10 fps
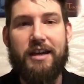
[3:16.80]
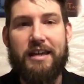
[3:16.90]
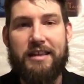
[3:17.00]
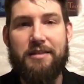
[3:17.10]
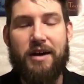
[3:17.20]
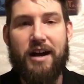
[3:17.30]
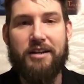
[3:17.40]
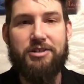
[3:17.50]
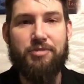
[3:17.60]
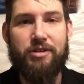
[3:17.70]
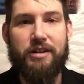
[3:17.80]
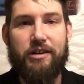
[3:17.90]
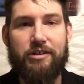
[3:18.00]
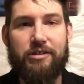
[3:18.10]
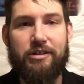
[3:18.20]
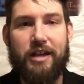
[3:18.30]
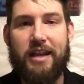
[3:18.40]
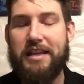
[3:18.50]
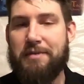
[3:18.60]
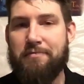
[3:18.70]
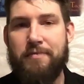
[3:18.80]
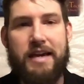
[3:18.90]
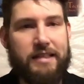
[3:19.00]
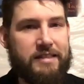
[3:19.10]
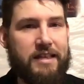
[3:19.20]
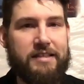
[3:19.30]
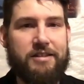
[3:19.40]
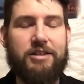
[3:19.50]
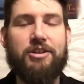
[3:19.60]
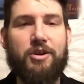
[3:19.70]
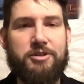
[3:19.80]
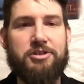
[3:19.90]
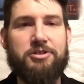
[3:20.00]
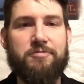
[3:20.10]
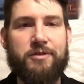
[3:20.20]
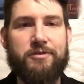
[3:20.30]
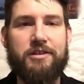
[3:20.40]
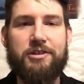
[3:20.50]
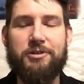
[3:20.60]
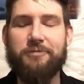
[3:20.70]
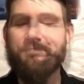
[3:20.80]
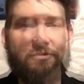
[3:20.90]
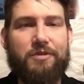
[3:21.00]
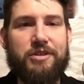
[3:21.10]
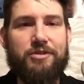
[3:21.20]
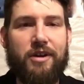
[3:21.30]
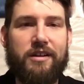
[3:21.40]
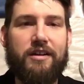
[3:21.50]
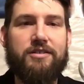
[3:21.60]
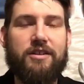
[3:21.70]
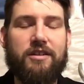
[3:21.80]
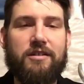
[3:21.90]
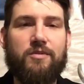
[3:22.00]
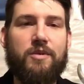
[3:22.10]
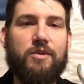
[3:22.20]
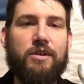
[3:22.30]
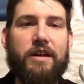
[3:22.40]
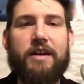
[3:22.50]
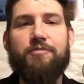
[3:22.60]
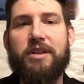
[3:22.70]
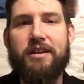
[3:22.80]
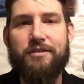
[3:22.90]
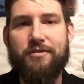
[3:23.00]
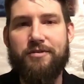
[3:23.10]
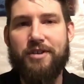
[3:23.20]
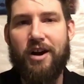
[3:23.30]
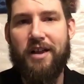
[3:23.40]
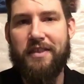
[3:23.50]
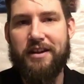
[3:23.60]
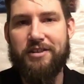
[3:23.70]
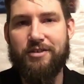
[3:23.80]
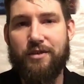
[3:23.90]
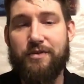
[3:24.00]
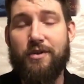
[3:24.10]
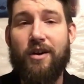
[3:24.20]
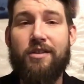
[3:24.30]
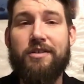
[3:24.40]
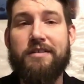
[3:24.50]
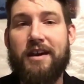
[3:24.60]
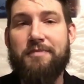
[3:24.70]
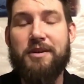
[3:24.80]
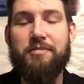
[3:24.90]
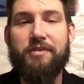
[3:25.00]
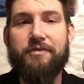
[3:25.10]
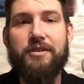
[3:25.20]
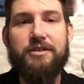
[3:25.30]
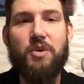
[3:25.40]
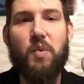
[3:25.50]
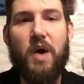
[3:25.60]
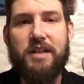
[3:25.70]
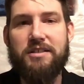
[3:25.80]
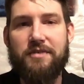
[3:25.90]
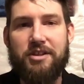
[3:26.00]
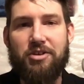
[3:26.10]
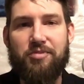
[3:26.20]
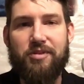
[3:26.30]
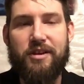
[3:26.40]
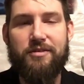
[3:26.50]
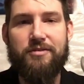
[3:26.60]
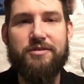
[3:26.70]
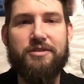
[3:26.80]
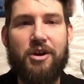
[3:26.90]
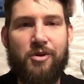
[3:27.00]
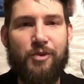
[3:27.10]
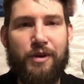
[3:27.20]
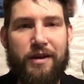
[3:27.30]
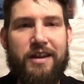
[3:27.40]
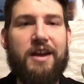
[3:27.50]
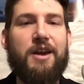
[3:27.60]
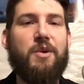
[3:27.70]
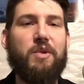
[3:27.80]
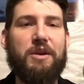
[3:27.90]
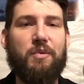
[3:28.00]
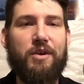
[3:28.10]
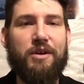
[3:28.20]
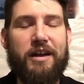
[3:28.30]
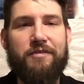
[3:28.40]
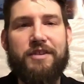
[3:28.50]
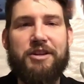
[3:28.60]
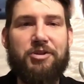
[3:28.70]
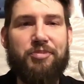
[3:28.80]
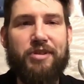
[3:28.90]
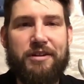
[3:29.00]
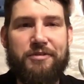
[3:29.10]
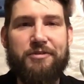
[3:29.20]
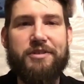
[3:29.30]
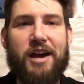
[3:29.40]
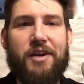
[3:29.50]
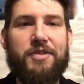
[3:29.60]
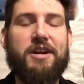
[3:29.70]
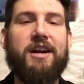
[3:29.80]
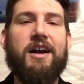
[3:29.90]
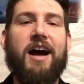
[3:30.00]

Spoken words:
in the box, you pull it out, you look at it, it makes sense, you know what you're supposed to do. Of course, when we do our Kickstarter, we will have playthroughs on there, so if you are the type that prefers to watch the video playthroughs, don't worry, we will have video playthroughs out there.